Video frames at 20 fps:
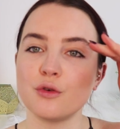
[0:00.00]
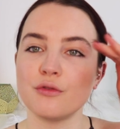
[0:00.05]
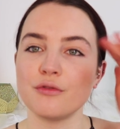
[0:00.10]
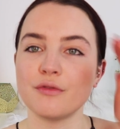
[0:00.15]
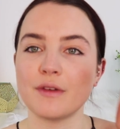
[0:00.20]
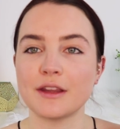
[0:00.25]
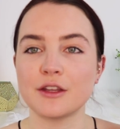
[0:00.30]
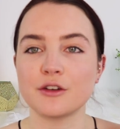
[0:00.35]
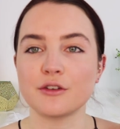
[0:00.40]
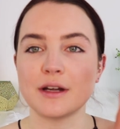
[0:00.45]

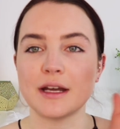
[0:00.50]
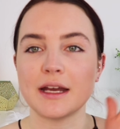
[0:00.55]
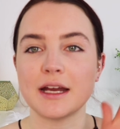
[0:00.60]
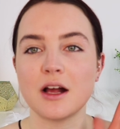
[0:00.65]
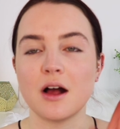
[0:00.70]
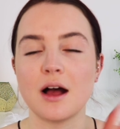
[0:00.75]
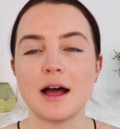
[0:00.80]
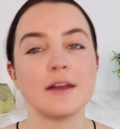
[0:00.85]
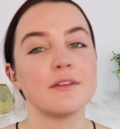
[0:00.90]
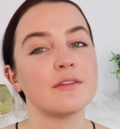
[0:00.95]
Feathery,
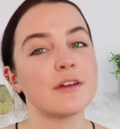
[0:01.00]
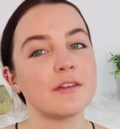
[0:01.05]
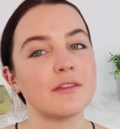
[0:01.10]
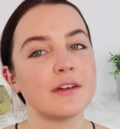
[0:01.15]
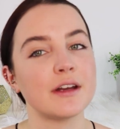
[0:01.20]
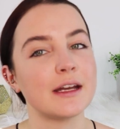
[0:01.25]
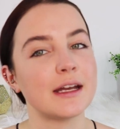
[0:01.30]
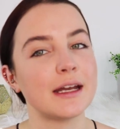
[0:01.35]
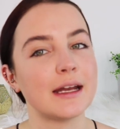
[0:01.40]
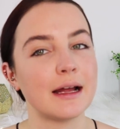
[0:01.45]
kind of
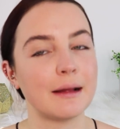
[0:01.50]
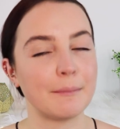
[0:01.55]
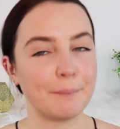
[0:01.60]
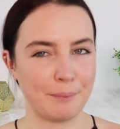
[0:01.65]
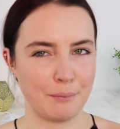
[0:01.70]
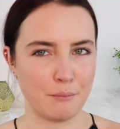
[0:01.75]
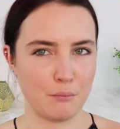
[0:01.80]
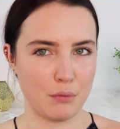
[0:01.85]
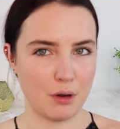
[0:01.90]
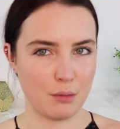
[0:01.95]
heavy,
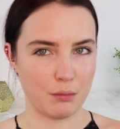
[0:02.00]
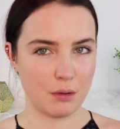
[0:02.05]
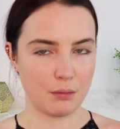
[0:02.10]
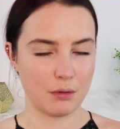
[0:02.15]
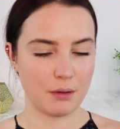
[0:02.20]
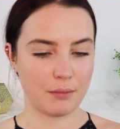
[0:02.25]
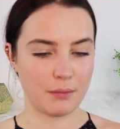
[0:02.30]
blah, blah, blah,